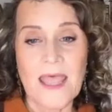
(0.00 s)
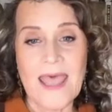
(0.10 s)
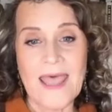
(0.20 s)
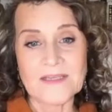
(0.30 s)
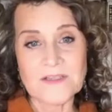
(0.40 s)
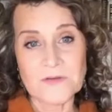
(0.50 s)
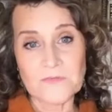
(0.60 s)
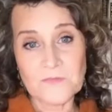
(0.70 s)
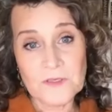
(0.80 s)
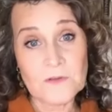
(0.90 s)
And to
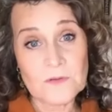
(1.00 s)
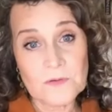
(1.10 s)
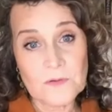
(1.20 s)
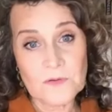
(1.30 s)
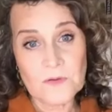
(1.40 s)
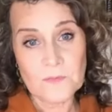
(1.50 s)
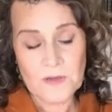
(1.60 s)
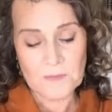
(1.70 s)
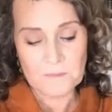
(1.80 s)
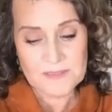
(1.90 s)
feel
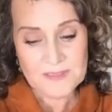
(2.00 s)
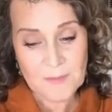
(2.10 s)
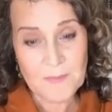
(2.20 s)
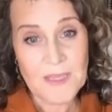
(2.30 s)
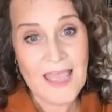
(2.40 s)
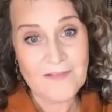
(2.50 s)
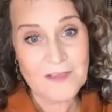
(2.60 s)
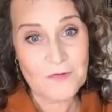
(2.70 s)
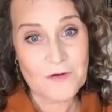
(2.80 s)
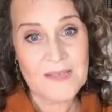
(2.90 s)
my stomach
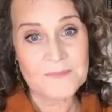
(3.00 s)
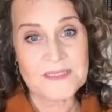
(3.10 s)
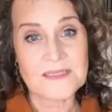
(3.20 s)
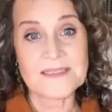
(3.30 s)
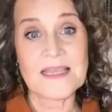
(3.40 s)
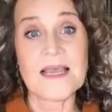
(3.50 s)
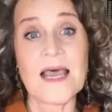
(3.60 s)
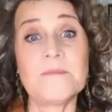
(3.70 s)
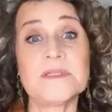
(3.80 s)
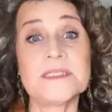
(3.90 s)
having cramps and say,
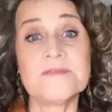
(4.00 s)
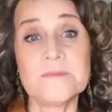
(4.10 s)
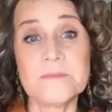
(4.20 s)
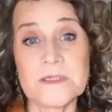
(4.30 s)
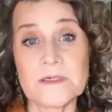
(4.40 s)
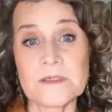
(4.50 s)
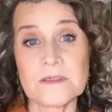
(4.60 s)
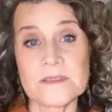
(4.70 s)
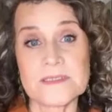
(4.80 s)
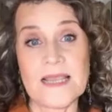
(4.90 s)
I believe in
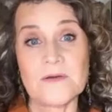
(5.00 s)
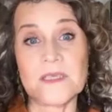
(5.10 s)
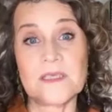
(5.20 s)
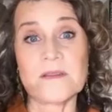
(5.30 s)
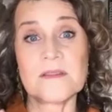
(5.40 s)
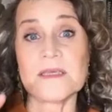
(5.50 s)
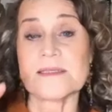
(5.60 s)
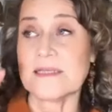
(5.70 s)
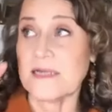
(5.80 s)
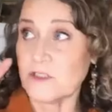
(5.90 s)
miracles, now heal
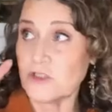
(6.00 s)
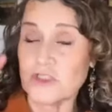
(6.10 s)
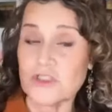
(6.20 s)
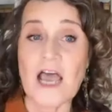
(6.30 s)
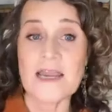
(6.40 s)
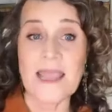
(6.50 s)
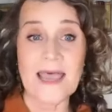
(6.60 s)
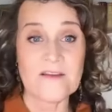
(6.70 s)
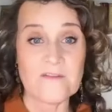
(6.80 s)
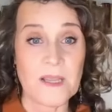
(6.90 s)
this. And I shot
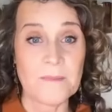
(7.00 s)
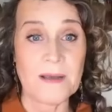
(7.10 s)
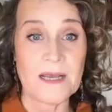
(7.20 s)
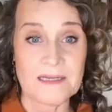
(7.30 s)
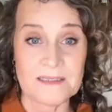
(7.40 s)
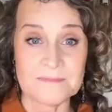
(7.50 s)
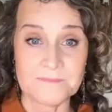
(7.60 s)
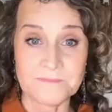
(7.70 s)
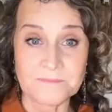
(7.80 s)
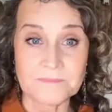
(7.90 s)
out of my body.
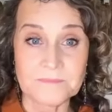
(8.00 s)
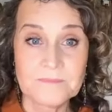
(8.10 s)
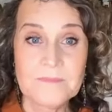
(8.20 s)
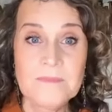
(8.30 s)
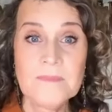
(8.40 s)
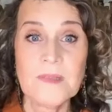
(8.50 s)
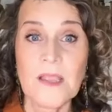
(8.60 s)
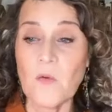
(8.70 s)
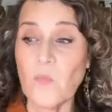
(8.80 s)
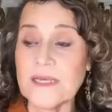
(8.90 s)

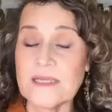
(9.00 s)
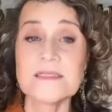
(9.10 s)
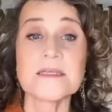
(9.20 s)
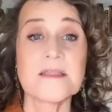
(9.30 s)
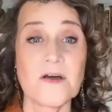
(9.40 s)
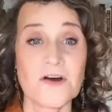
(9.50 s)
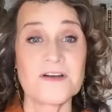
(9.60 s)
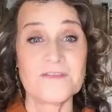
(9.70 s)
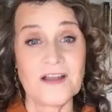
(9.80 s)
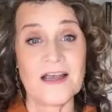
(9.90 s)
I went into the heart
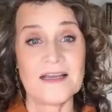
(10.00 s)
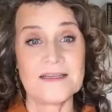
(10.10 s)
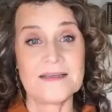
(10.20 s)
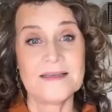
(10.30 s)
of God.